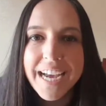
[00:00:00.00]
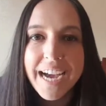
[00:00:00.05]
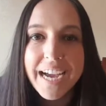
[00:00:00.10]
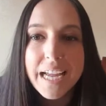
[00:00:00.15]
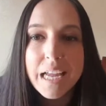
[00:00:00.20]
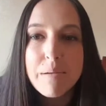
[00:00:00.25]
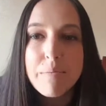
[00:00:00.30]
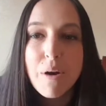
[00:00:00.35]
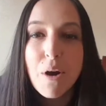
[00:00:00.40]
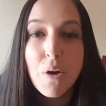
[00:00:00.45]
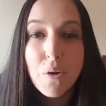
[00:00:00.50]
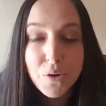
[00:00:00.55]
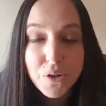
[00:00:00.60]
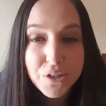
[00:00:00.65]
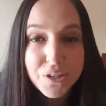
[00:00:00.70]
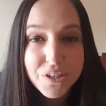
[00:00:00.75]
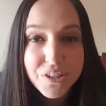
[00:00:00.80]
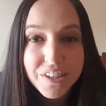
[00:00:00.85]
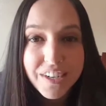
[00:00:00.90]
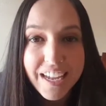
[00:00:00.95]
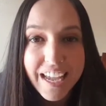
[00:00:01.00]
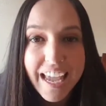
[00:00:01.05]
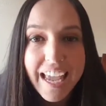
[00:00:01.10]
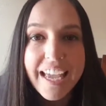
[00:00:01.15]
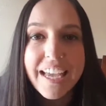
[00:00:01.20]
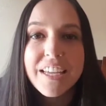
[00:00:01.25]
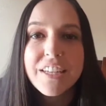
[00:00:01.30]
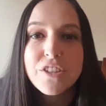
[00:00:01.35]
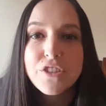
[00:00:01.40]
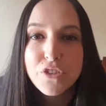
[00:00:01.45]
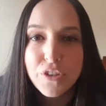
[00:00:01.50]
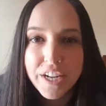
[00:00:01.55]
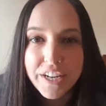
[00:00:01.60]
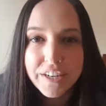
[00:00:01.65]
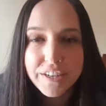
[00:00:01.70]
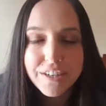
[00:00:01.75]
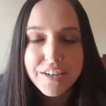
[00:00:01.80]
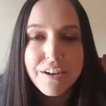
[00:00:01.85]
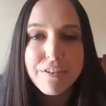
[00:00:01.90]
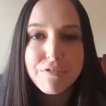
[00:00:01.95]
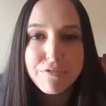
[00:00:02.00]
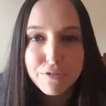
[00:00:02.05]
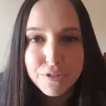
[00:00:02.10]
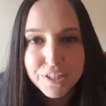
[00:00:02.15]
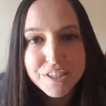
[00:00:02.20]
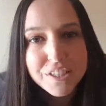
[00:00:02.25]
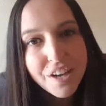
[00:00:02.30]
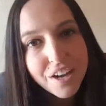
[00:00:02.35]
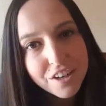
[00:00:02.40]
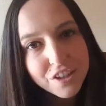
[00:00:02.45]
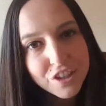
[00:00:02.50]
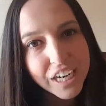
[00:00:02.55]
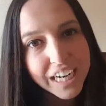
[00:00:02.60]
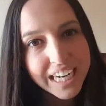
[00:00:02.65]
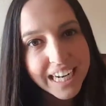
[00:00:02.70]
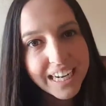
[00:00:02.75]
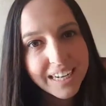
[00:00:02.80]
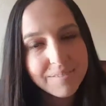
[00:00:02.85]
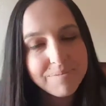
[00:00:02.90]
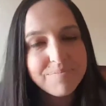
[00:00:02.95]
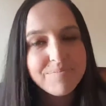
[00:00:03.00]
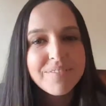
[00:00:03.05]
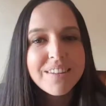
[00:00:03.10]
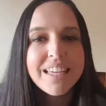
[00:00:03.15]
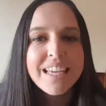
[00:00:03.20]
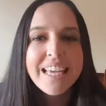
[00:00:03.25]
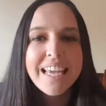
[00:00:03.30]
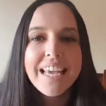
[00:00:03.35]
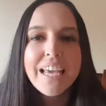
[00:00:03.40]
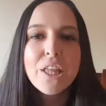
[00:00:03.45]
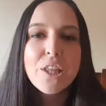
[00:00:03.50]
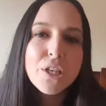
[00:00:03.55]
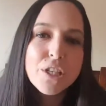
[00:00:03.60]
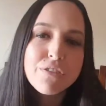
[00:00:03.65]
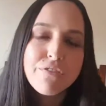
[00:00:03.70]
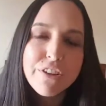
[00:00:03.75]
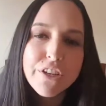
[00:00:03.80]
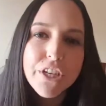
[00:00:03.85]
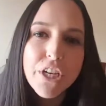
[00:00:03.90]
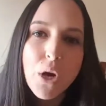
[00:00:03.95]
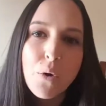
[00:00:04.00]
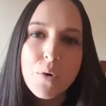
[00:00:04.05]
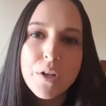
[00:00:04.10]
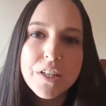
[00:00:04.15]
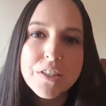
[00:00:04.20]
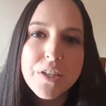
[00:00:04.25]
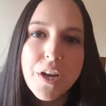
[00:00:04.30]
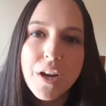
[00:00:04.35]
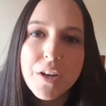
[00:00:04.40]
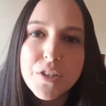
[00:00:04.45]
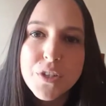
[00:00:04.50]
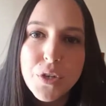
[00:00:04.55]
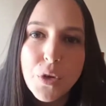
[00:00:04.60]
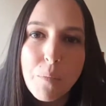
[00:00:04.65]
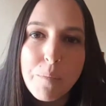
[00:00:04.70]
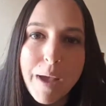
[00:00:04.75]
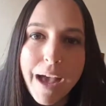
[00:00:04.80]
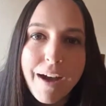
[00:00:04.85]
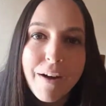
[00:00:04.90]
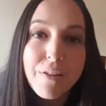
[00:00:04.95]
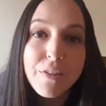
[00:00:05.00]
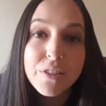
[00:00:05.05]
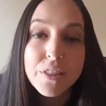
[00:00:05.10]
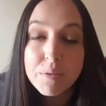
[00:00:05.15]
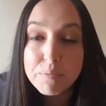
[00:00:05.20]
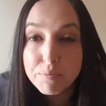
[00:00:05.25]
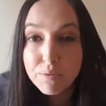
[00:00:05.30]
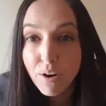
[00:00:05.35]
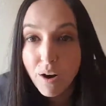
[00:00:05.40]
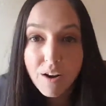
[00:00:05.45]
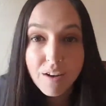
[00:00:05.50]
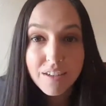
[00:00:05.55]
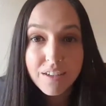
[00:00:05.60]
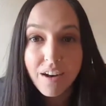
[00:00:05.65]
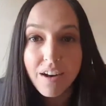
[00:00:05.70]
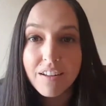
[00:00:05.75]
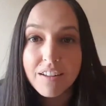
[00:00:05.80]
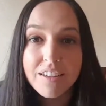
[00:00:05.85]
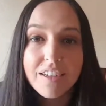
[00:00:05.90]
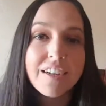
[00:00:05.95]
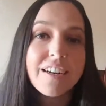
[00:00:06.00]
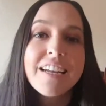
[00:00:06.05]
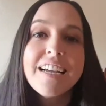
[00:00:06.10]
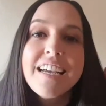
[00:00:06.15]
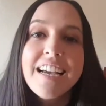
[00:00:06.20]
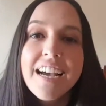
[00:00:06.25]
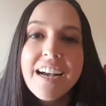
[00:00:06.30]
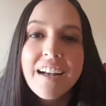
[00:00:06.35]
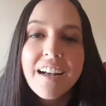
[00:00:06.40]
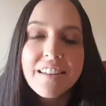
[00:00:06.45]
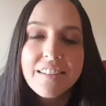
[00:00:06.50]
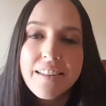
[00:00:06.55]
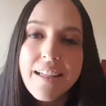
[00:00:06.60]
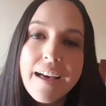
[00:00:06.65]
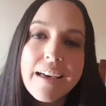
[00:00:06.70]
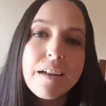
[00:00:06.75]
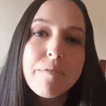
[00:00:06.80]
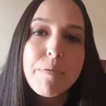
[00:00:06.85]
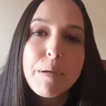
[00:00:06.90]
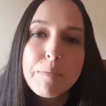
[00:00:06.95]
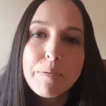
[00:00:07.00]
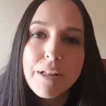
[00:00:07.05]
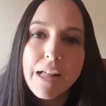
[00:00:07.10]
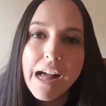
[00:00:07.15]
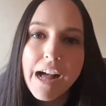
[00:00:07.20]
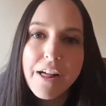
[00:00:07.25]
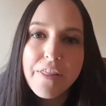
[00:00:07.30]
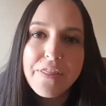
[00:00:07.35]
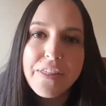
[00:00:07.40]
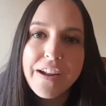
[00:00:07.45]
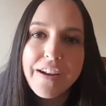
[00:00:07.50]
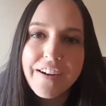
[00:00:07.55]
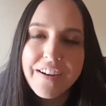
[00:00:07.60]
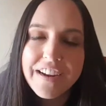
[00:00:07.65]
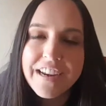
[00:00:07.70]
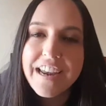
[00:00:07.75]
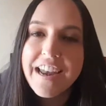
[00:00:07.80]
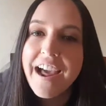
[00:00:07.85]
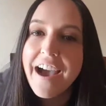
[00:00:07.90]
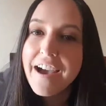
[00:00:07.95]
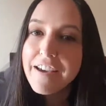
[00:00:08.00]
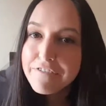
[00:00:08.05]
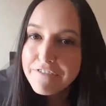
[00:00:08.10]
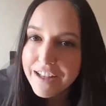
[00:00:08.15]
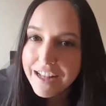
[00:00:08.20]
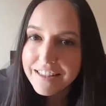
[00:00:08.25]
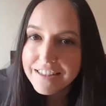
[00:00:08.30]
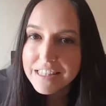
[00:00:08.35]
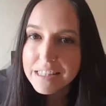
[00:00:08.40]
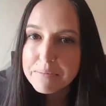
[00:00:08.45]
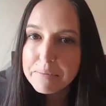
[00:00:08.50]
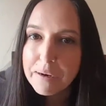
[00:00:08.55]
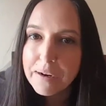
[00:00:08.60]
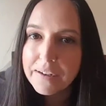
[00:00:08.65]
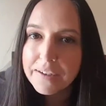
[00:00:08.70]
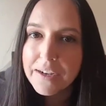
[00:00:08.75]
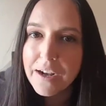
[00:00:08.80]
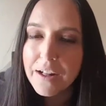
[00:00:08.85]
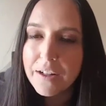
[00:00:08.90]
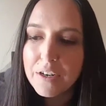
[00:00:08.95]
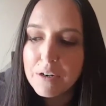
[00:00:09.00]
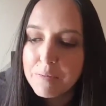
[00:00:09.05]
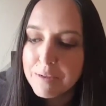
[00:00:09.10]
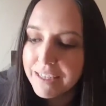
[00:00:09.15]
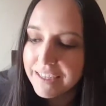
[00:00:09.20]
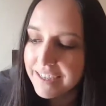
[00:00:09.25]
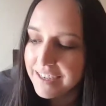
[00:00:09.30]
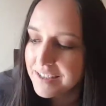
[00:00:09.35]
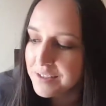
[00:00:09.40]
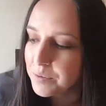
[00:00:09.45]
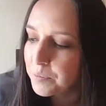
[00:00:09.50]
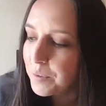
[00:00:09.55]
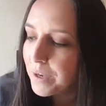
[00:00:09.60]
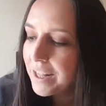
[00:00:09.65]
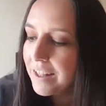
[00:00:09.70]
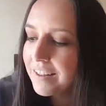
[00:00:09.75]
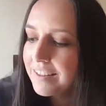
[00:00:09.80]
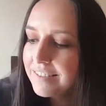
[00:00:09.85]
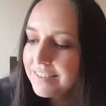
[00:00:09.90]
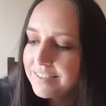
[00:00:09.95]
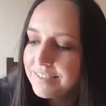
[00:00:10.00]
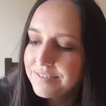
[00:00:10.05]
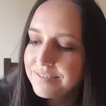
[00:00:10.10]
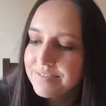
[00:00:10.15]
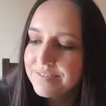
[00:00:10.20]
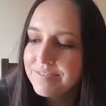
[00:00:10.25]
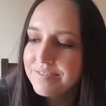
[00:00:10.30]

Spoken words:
and I am owner and trainer of Rooted Dog Training. In this video, I want to talk to you about the prong collar. A lot of people out there are not fans of the prong collar because, well,